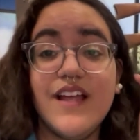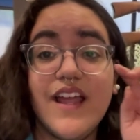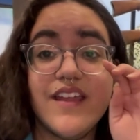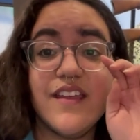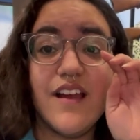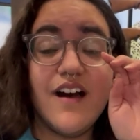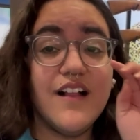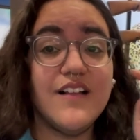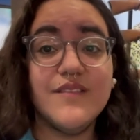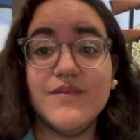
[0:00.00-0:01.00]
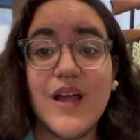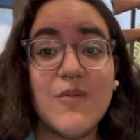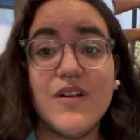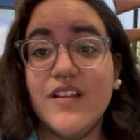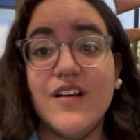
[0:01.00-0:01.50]
Hi, it's so
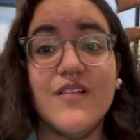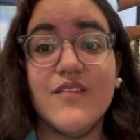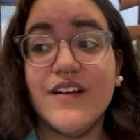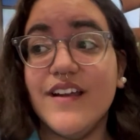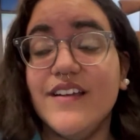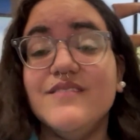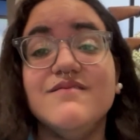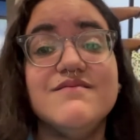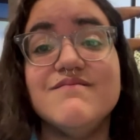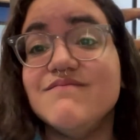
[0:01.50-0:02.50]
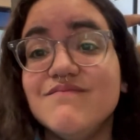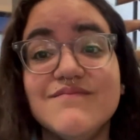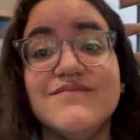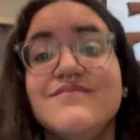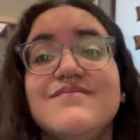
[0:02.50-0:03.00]
nice seeing you again, and if you're
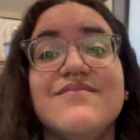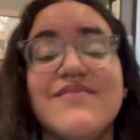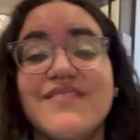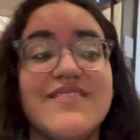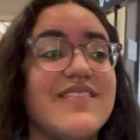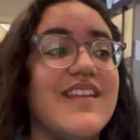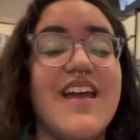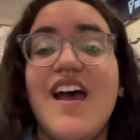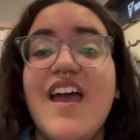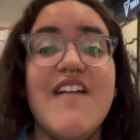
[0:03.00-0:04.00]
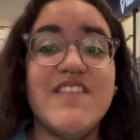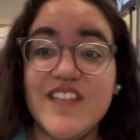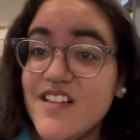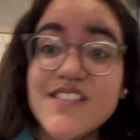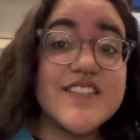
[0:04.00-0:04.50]
new, nice to meet you.
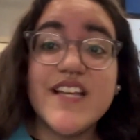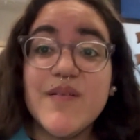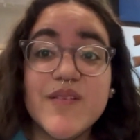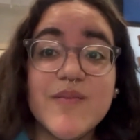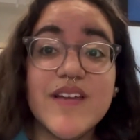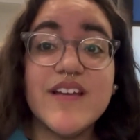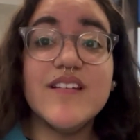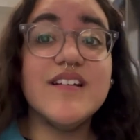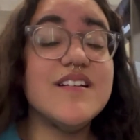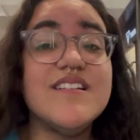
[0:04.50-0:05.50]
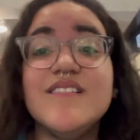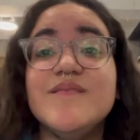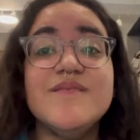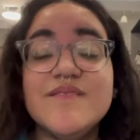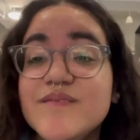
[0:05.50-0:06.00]
So today,
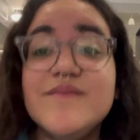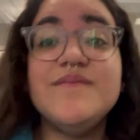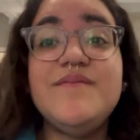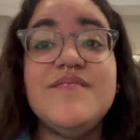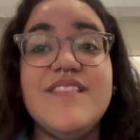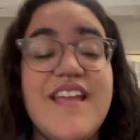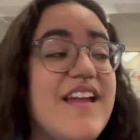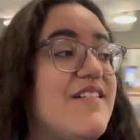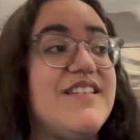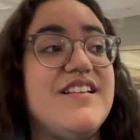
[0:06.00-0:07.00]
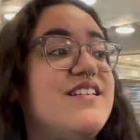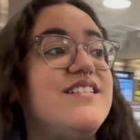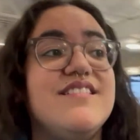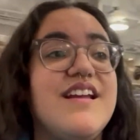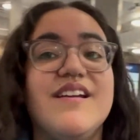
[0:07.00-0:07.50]
we're at
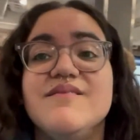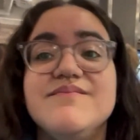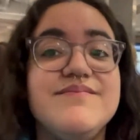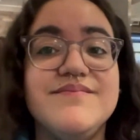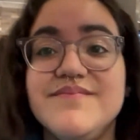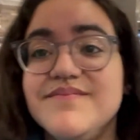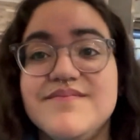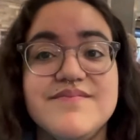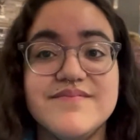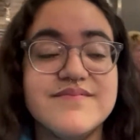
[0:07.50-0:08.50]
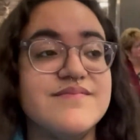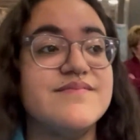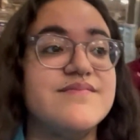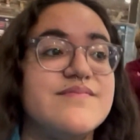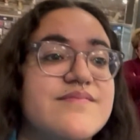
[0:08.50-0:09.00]
the world's largest
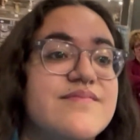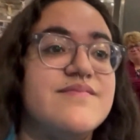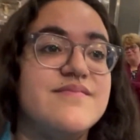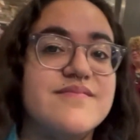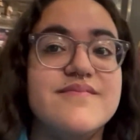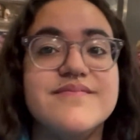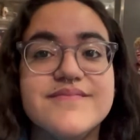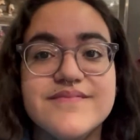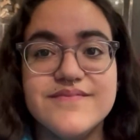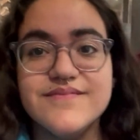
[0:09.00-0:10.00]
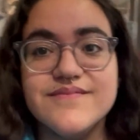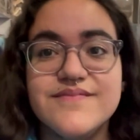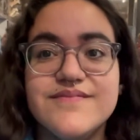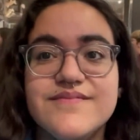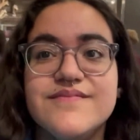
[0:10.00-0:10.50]
sporting goods store, which is
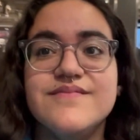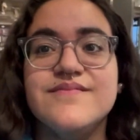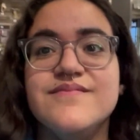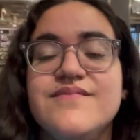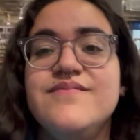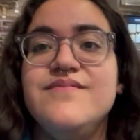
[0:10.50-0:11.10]
Shields in Colony,